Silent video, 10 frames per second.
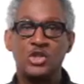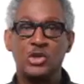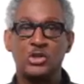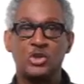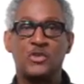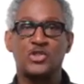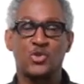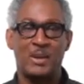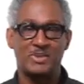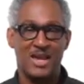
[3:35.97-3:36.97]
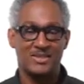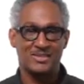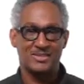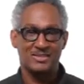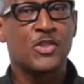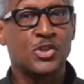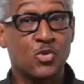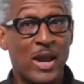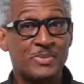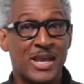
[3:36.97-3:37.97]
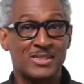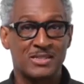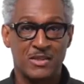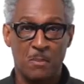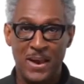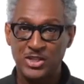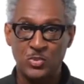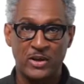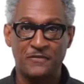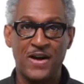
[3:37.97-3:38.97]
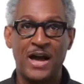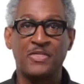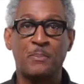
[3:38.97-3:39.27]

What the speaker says: you can do the stripe test. The stripe test is the best way to find